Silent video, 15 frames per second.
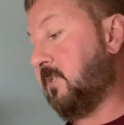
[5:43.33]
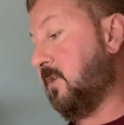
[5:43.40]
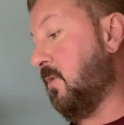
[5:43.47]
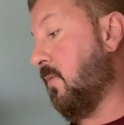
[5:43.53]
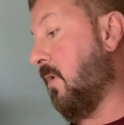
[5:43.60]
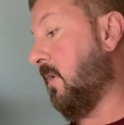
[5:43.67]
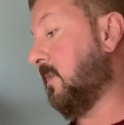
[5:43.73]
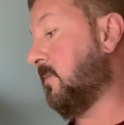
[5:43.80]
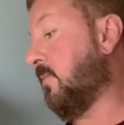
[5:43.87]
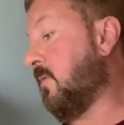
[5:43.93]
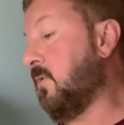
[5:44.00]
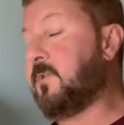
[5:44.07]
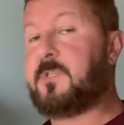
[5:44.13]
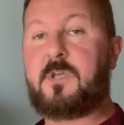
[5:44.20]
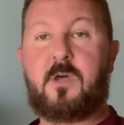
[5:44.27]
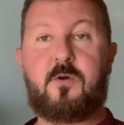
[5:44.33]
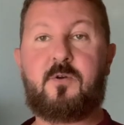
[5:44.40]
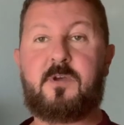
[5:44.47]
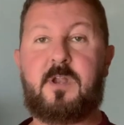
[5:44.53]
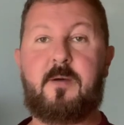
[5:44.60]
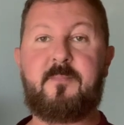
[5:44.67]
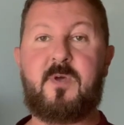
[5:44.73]
too hot is because the
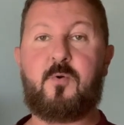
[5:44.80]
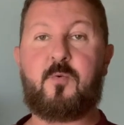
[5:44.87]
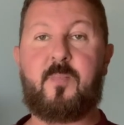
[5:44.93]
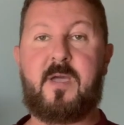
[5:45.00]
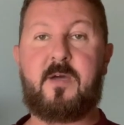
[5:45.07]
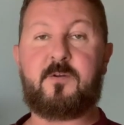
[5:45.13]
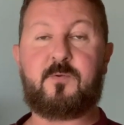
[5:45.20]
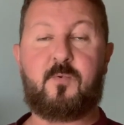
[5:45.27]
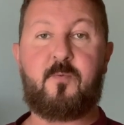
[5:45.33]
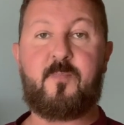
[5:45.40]
coconut milk powder will